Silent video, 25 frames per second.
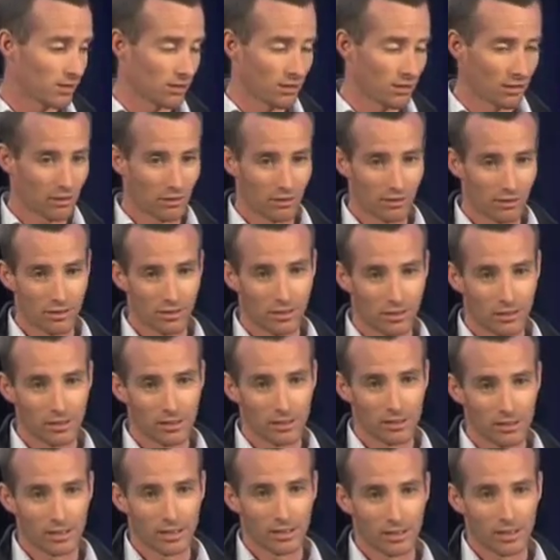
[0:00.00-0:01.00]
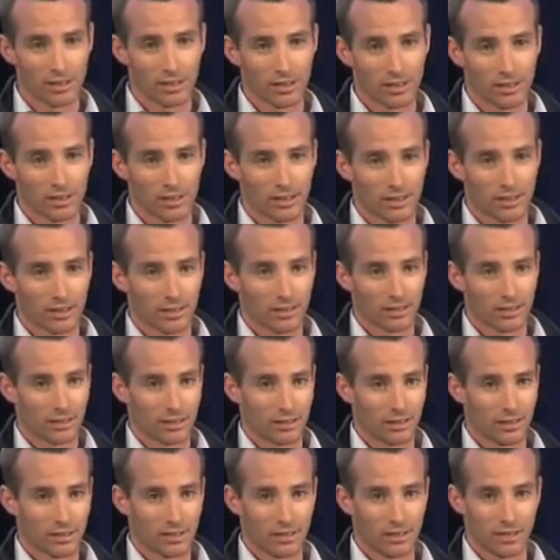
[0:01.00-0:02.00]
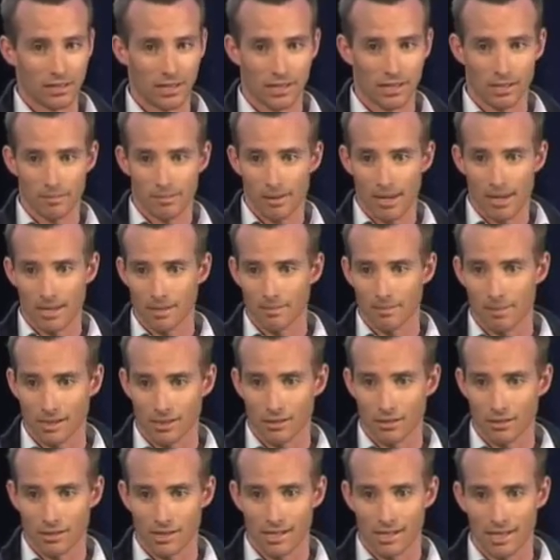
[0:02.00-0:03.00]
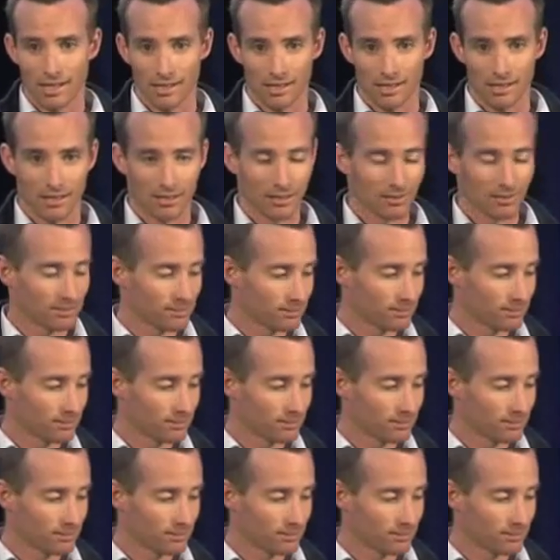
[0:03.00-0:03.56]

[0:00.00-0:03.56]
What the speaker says: silos. It just makes no sense.